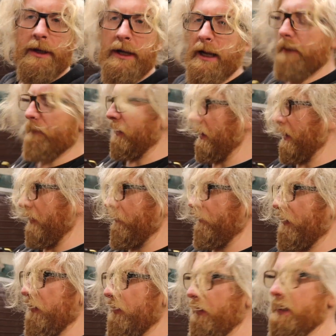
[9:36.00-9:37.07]
at.
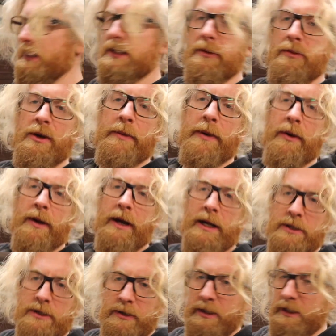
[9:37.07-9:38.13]
There is some rebuild
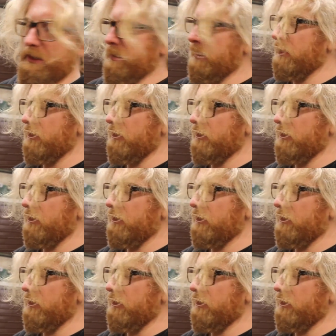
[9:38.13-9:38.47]
guides on these,